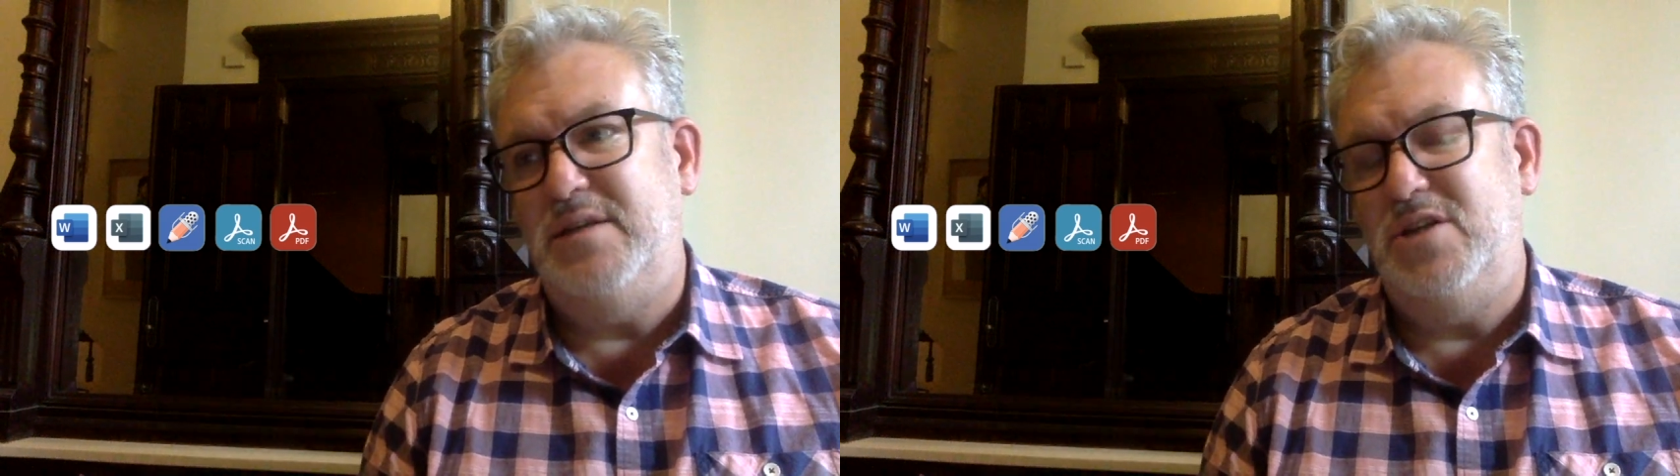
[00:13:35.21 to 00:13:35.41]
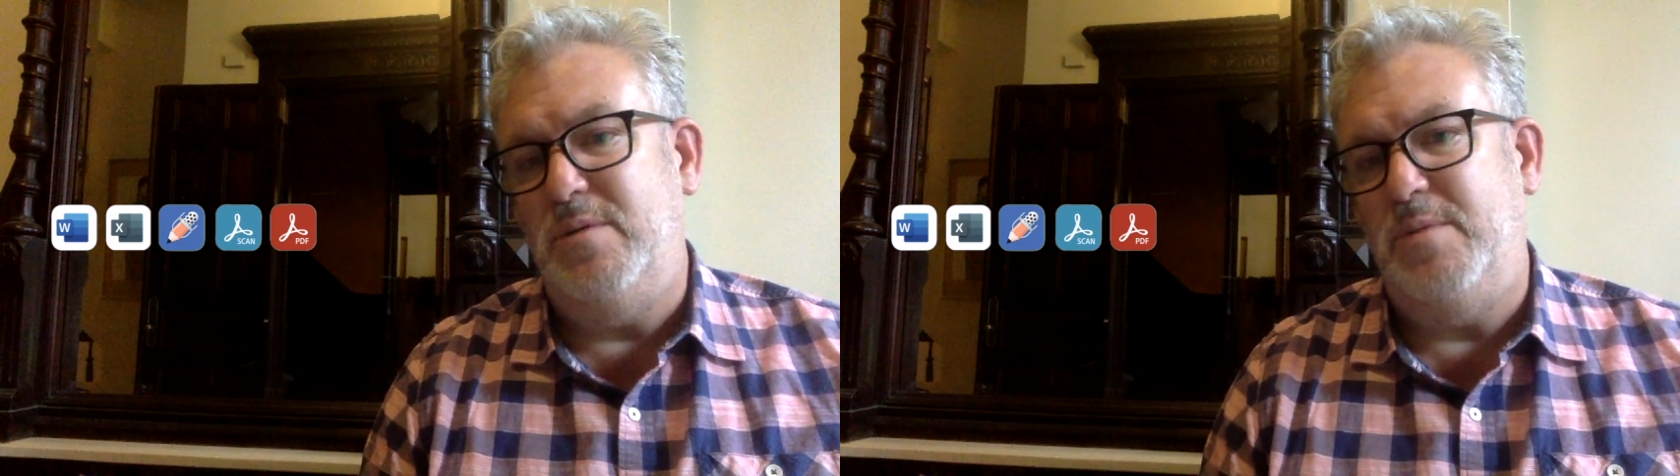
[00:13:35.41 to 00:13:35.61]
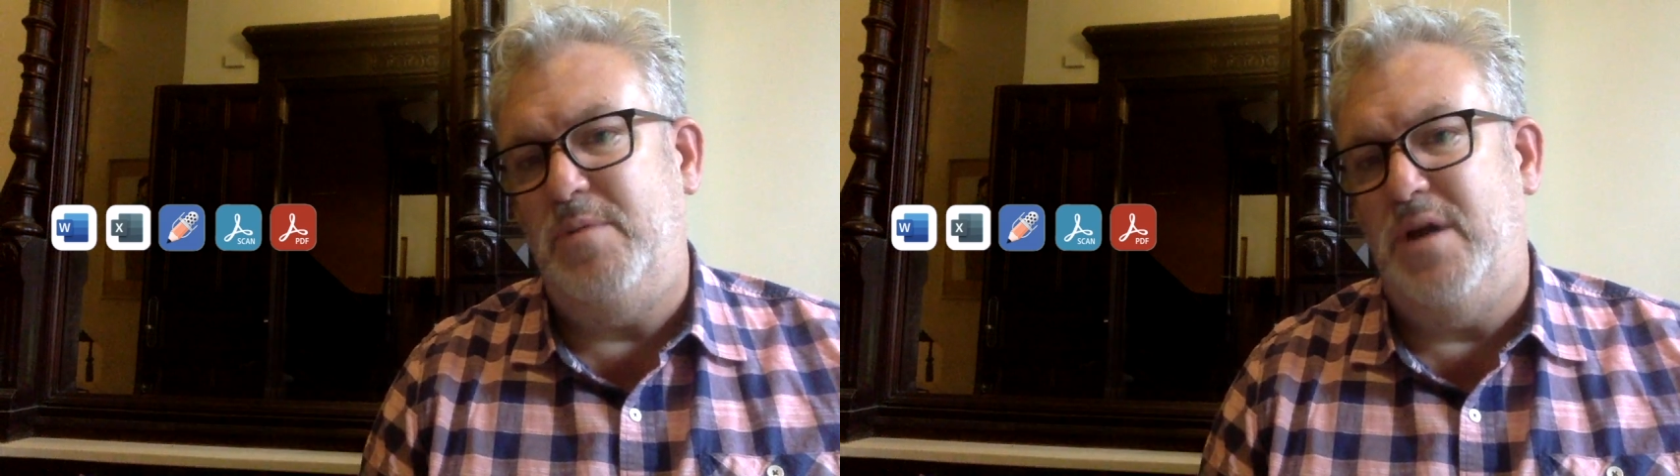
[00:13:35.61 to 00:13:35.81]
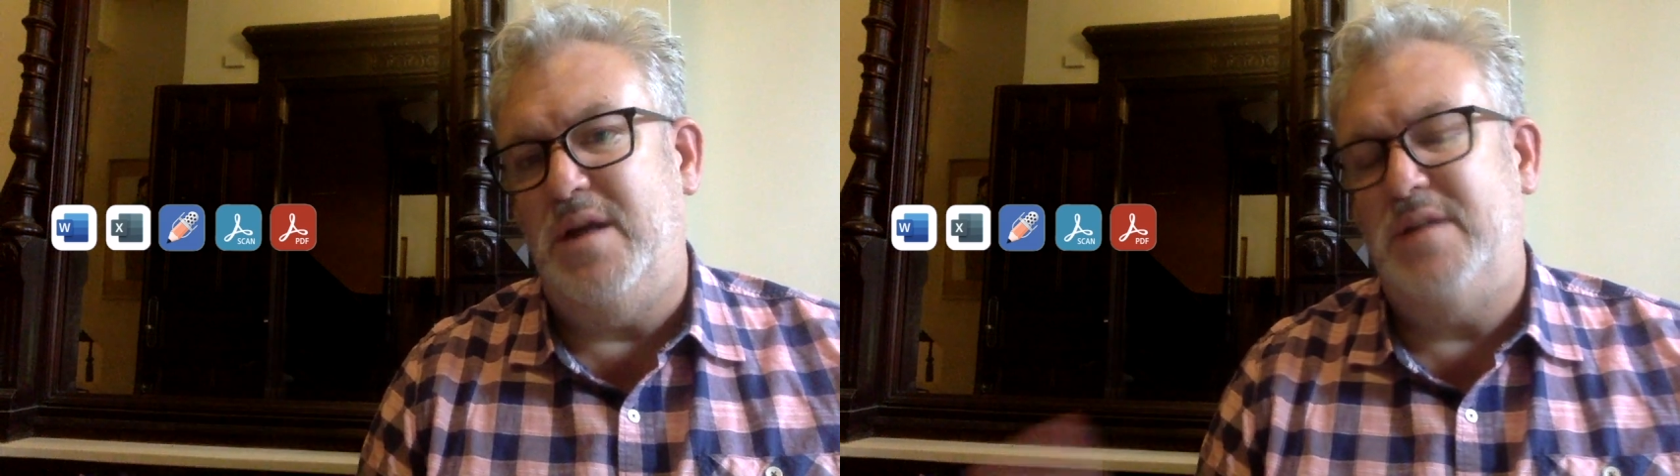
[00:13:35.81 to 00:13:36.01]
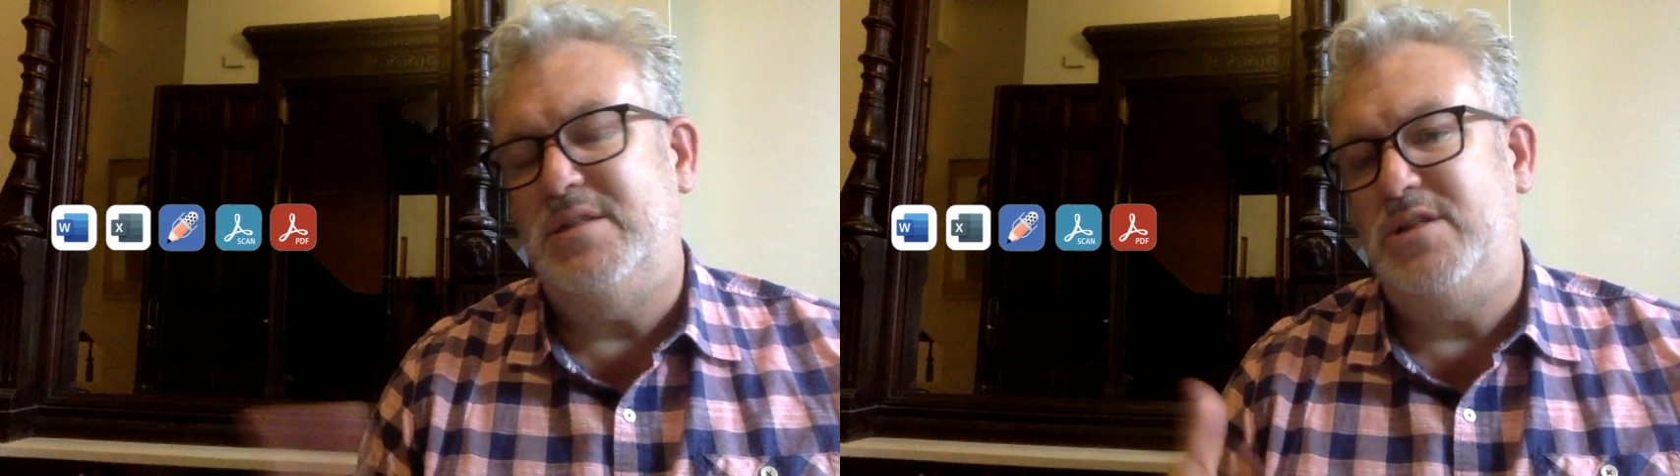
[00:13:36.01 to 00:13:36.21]
Adobe
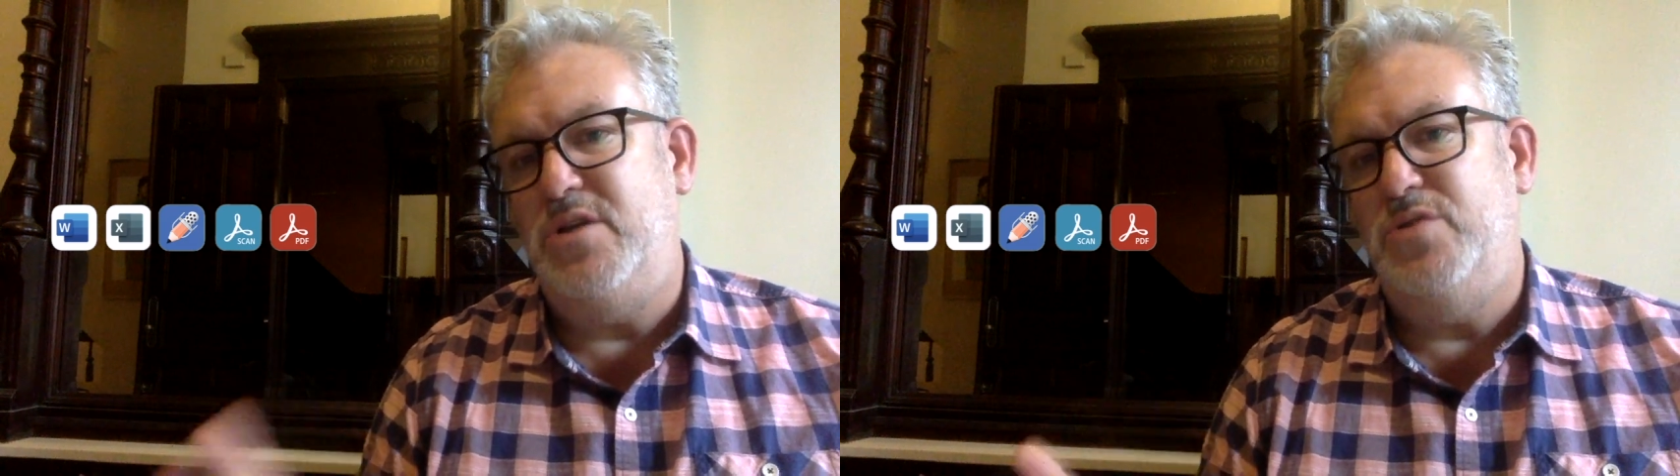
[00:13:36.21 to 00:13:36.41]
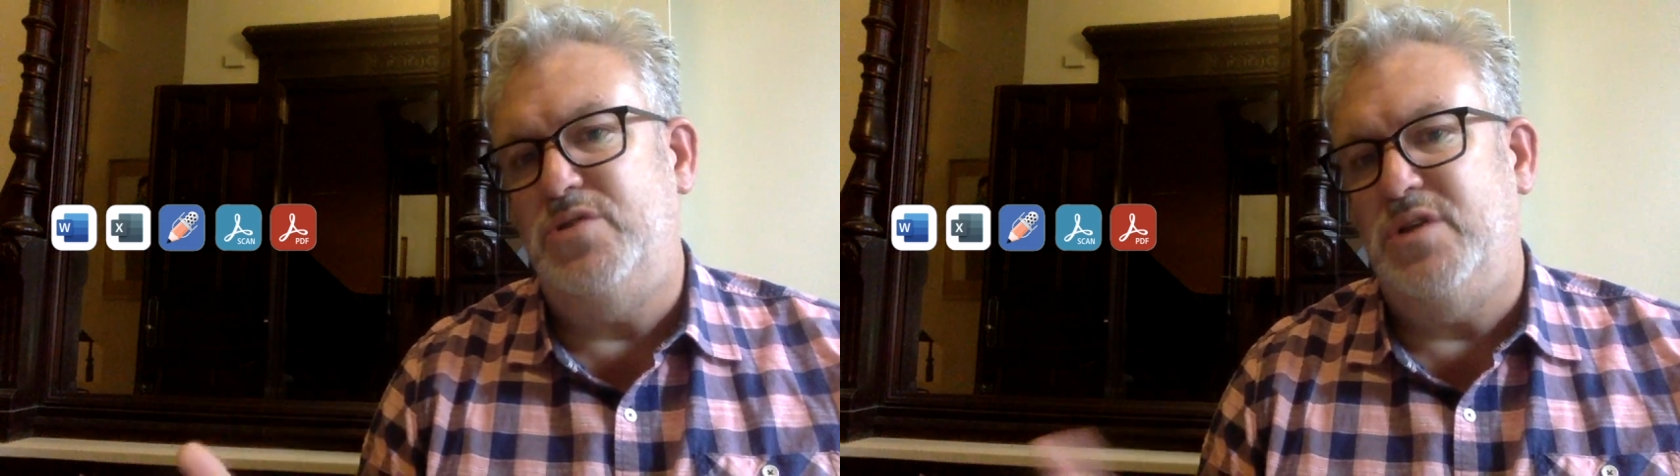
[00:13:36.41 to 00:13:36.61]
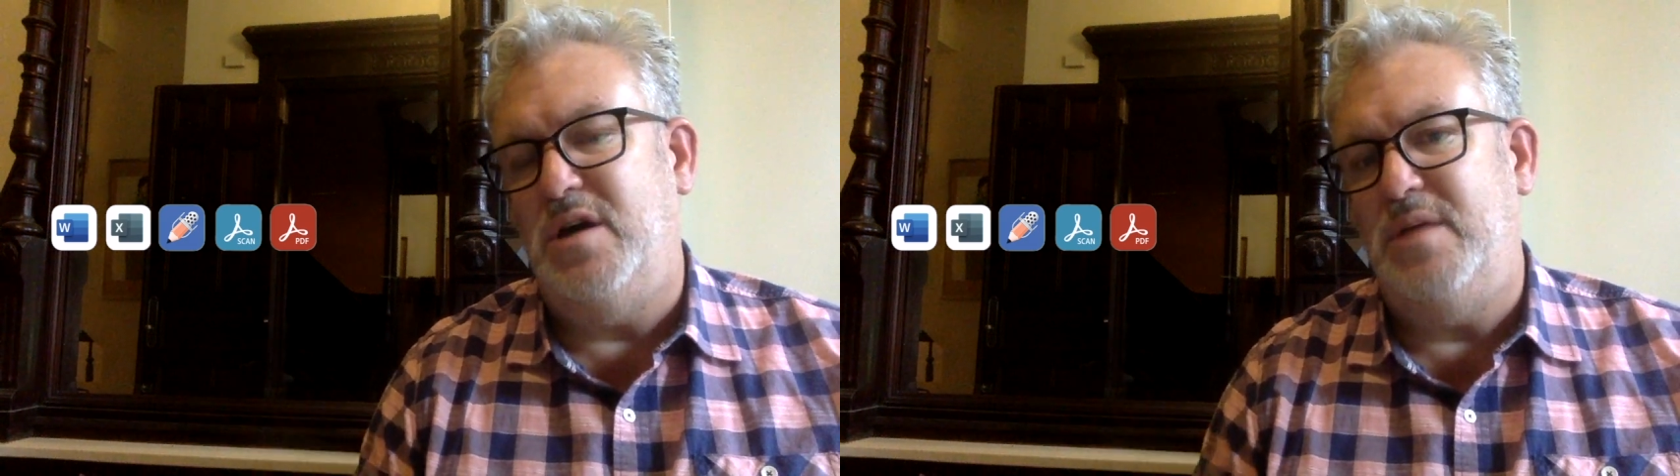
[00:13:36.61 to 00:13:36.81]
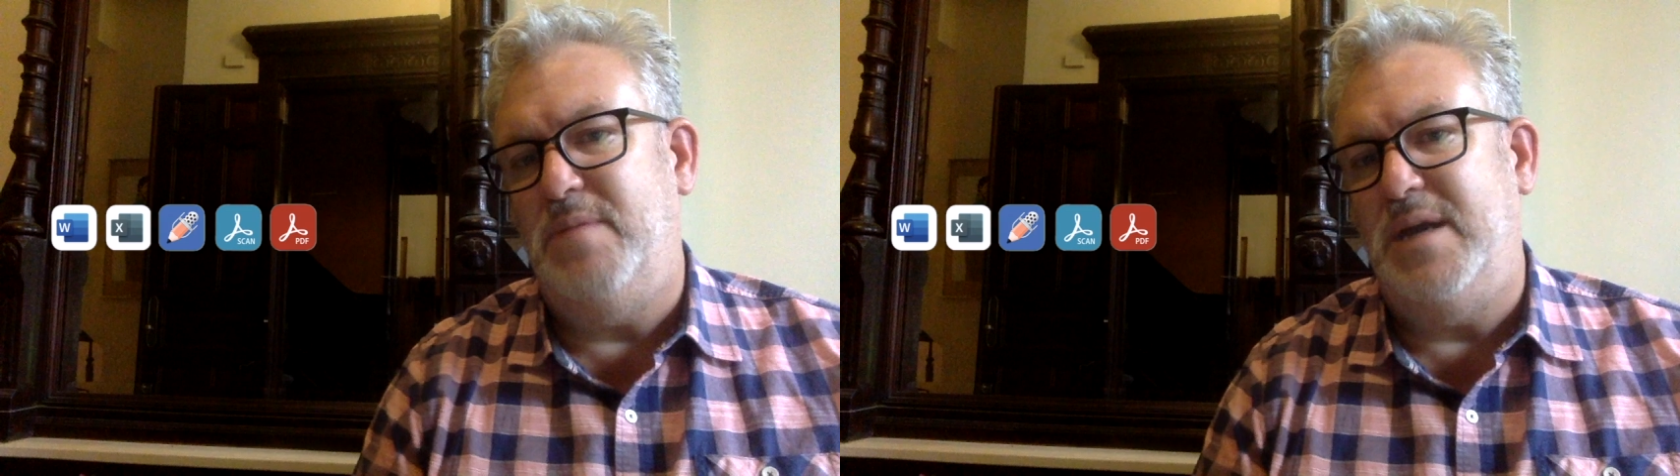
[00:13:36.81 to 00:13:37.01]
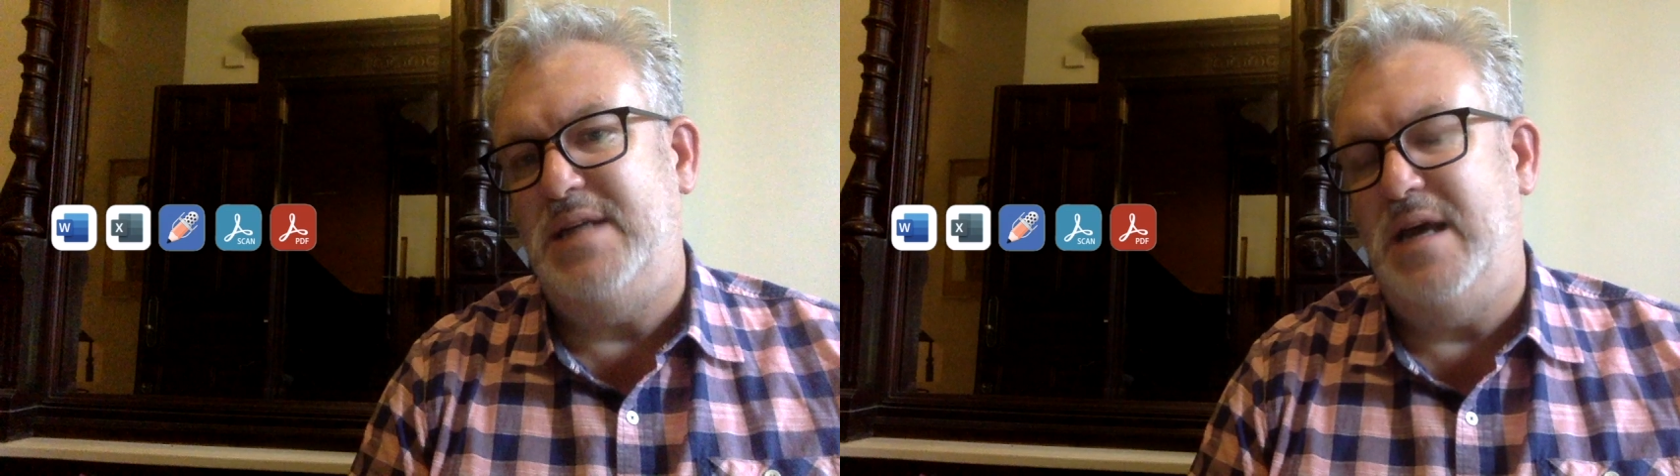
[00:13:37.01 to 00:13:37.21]
products to use
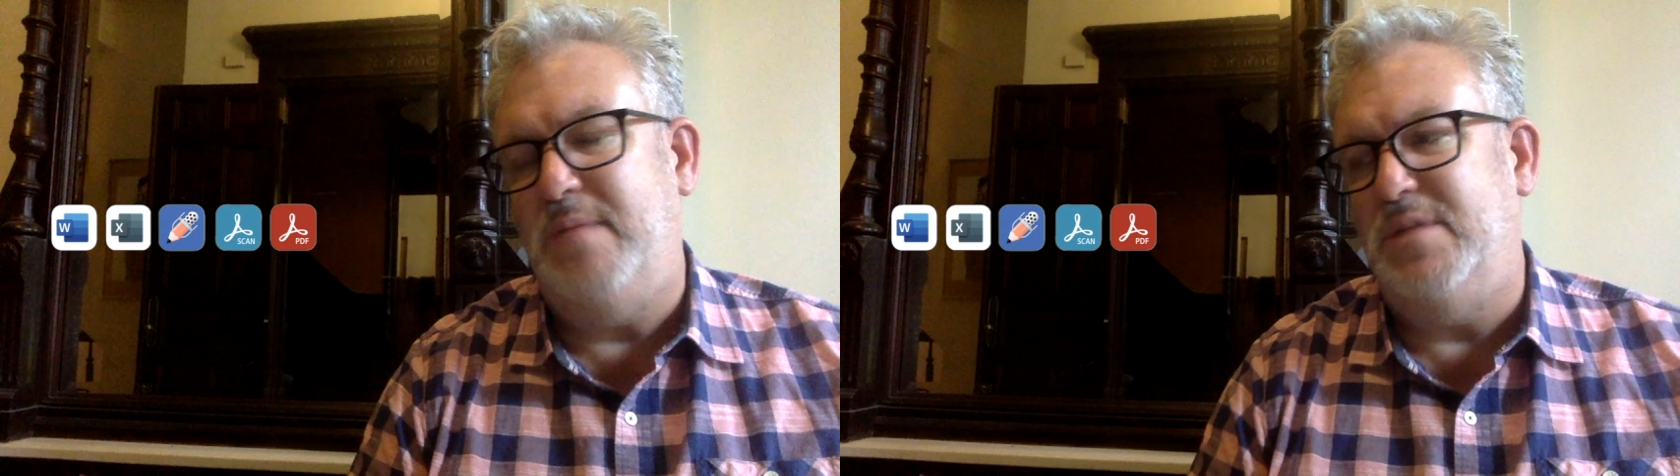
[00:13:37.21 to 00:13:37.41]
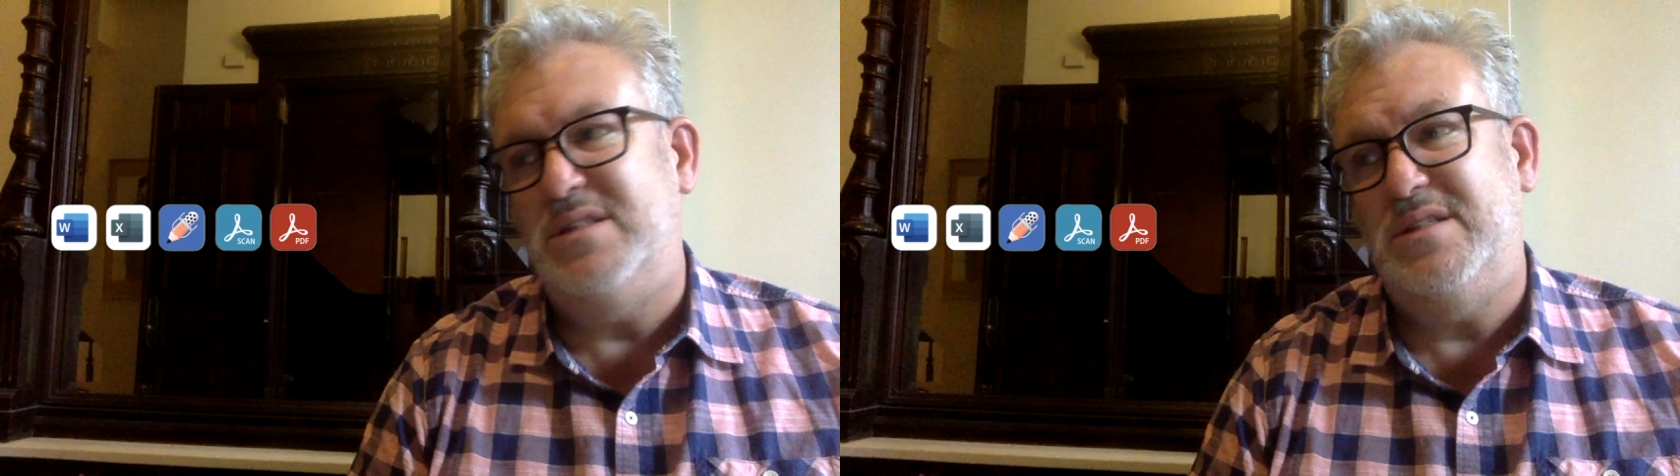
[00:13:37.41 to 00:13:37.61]
on my tablet.